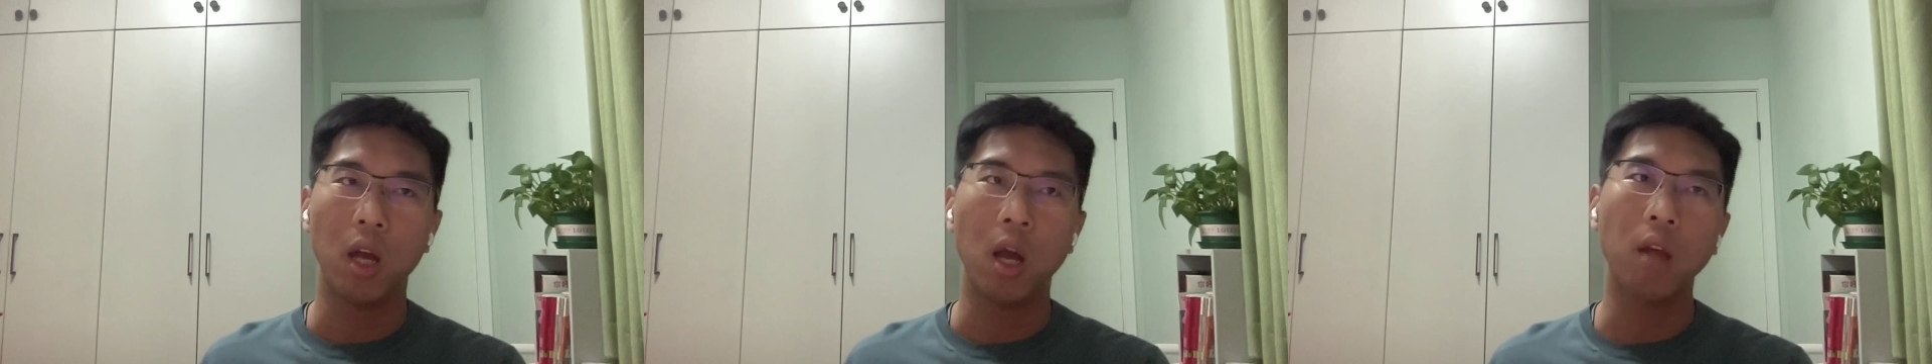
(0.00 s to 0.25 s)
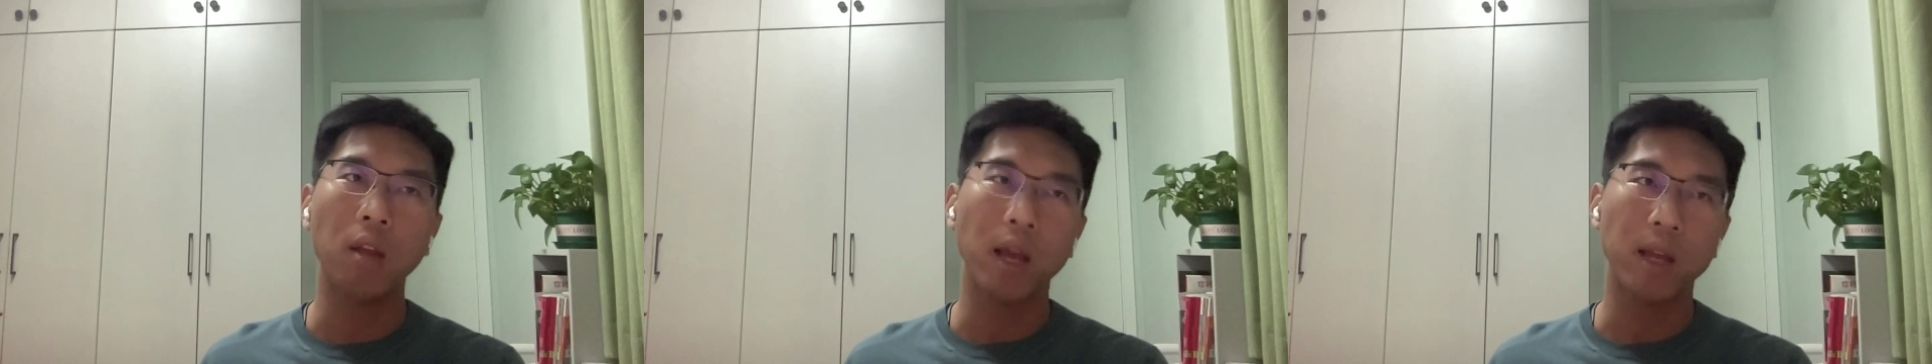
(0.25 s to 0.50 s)

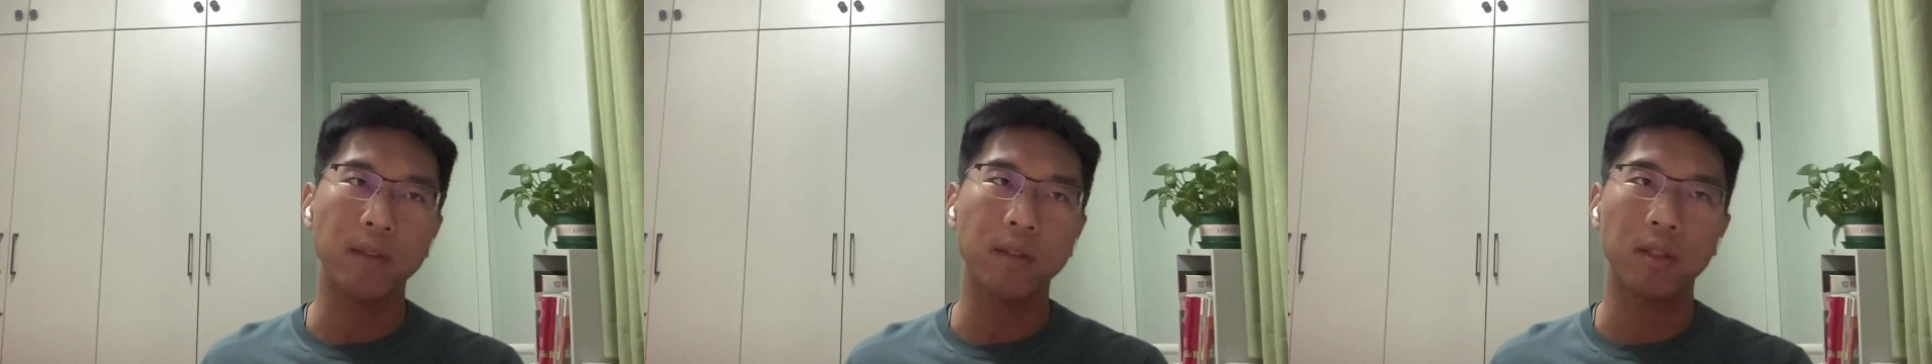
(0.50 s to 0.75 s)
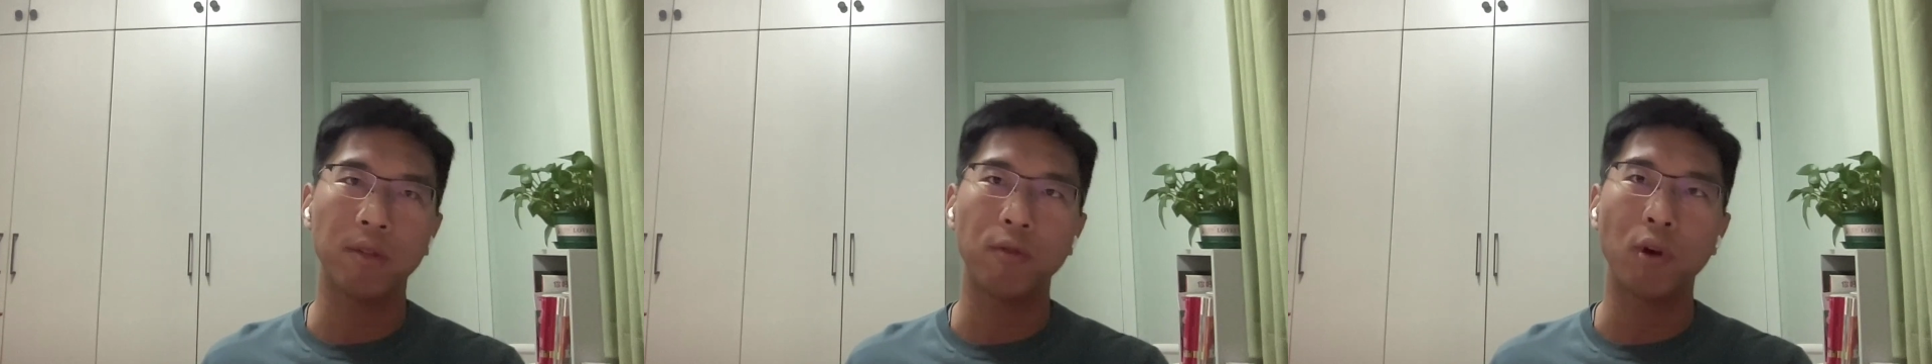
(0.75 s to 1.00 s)

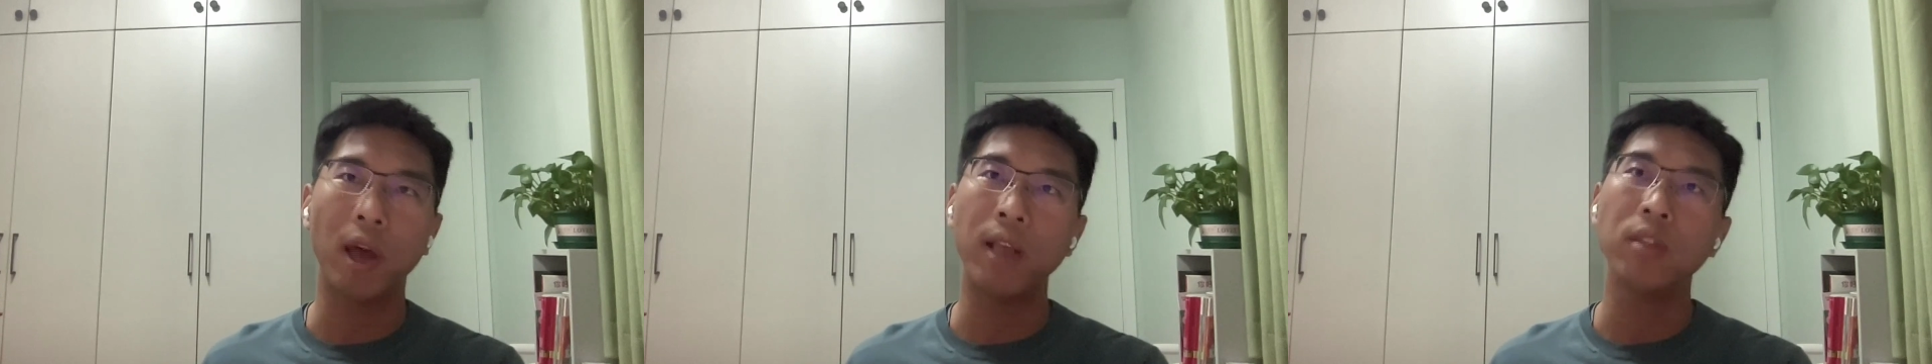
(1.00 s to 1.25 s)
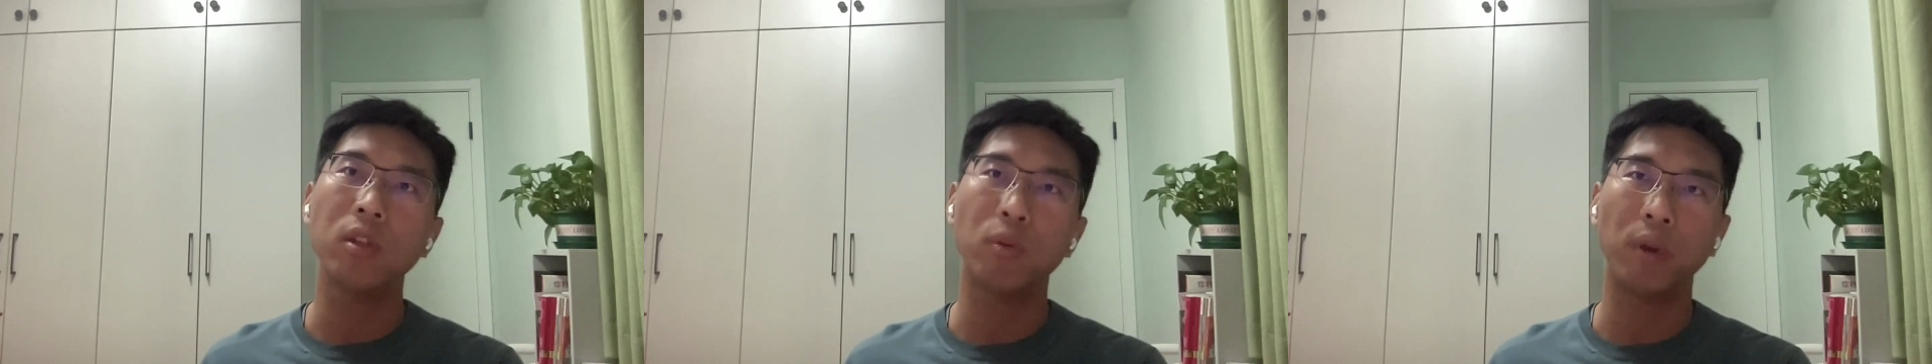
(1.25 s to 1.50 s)
context for
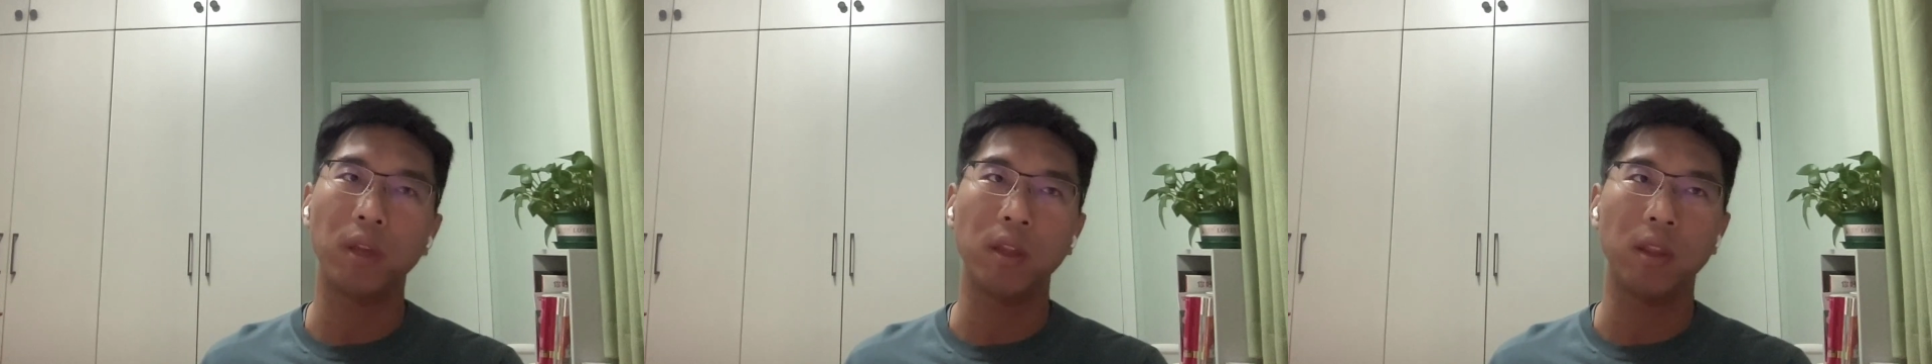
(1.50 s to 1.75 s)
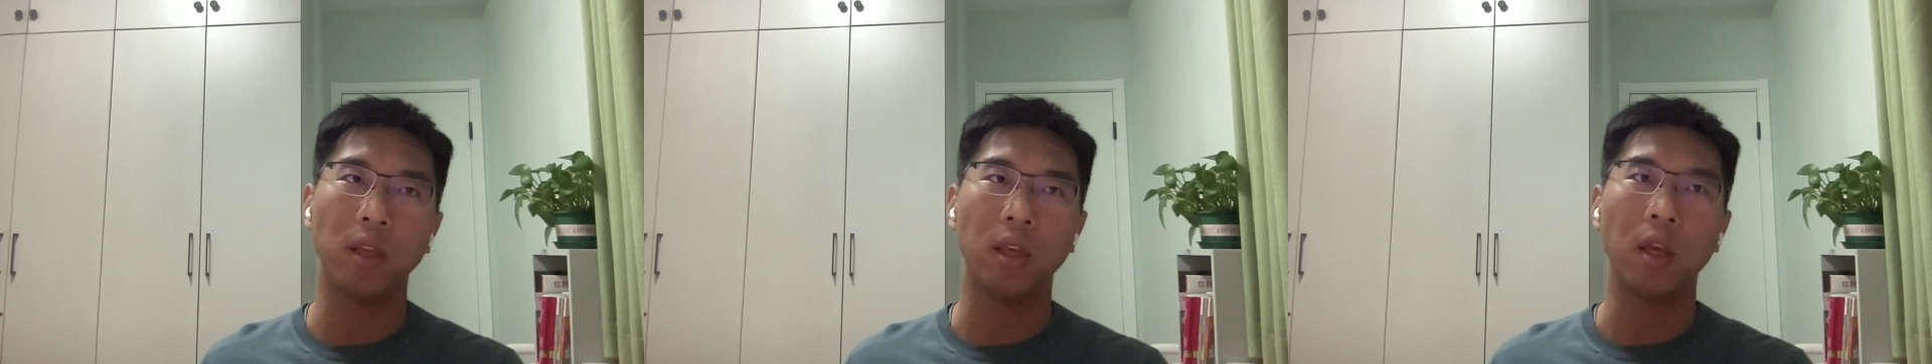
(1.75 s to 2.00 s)

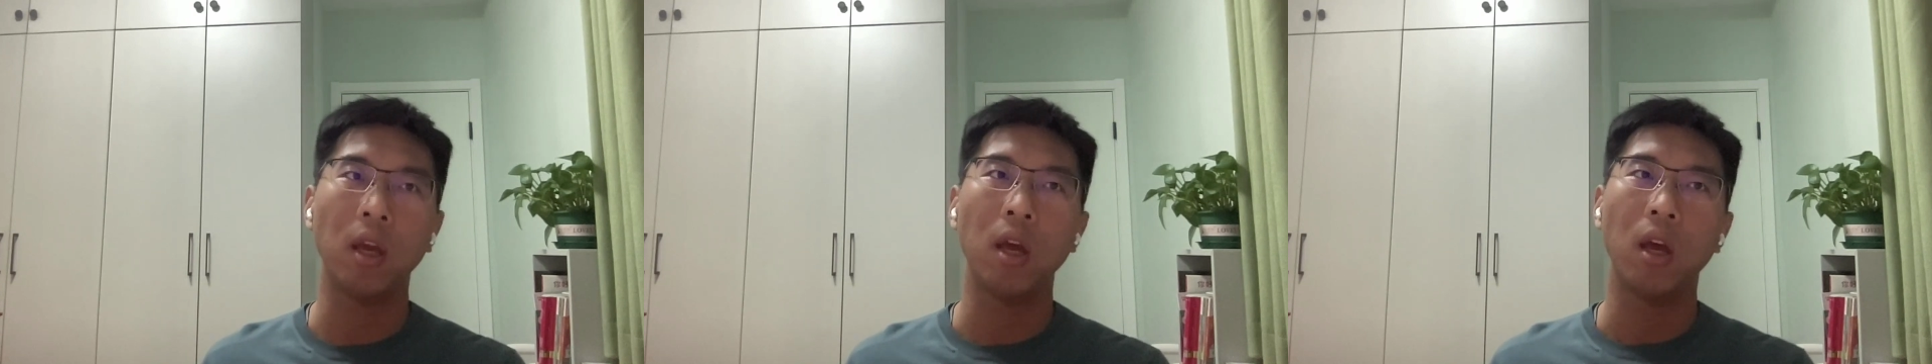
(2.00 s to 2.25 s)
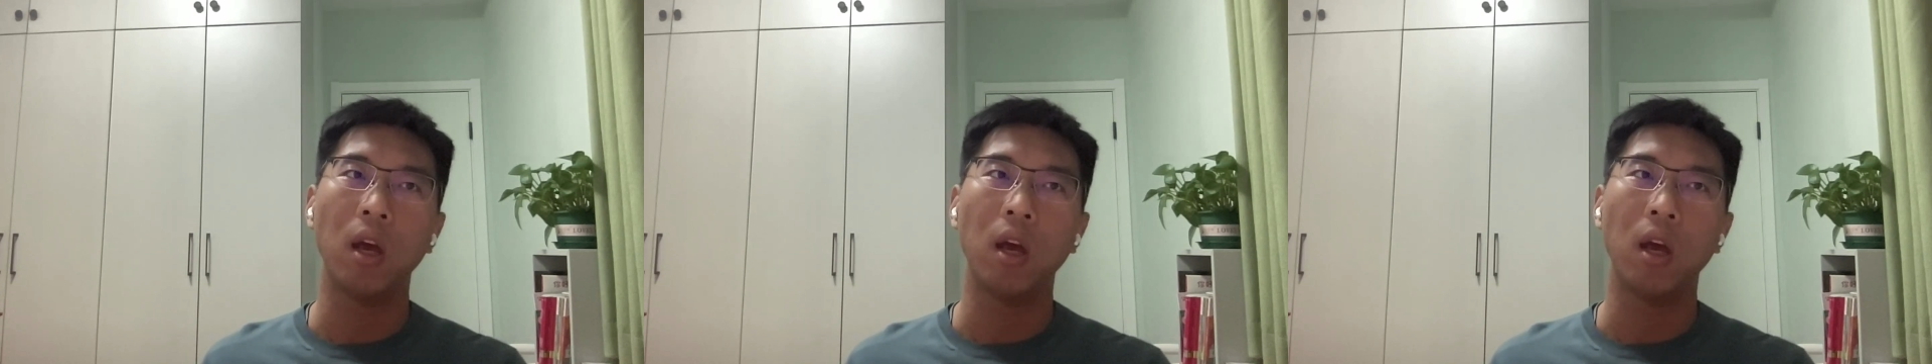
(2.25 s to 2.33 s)
answering the